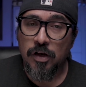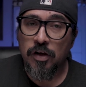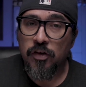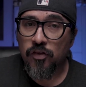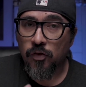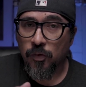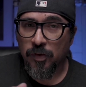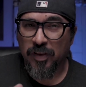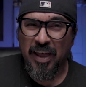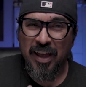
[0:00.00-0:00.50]

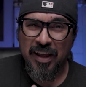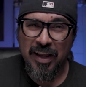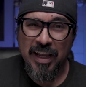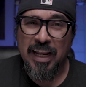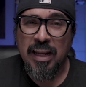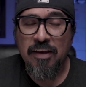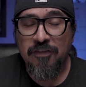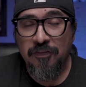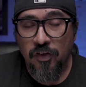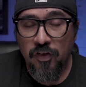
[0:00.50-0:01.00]
So without
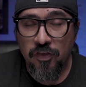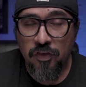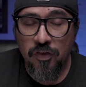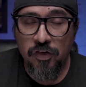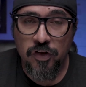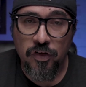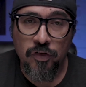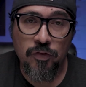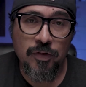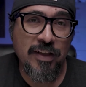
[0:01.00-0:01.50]
any further
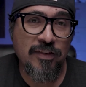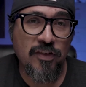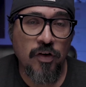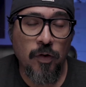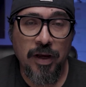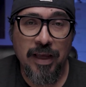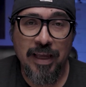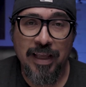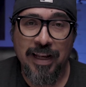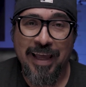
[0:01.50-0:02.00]
ado, let's
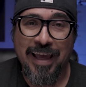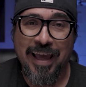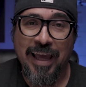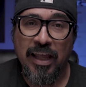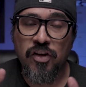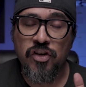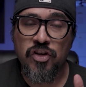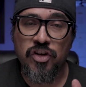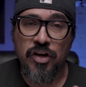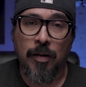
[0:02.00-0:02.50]
go ahead
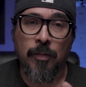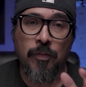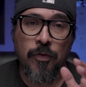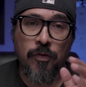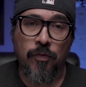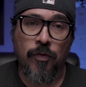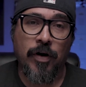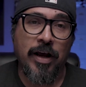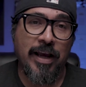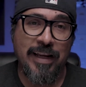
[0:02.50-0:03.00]
and jump
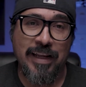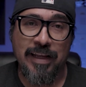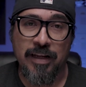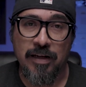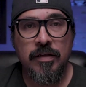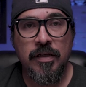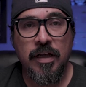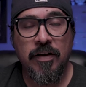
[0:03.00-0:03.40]
right in.